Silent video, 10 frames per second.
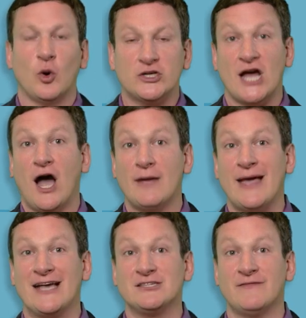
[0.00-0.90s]
your time
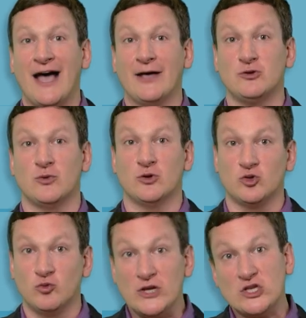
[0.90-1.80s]
has value.
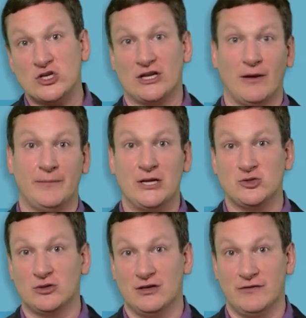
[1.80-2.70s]
There's a reason
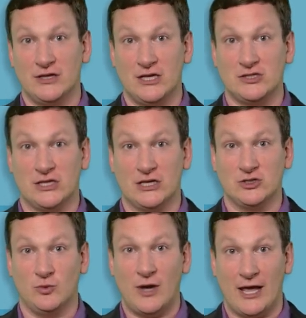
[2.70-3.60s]
companies are giving these
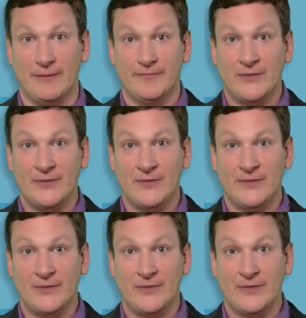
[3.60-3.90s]
things away.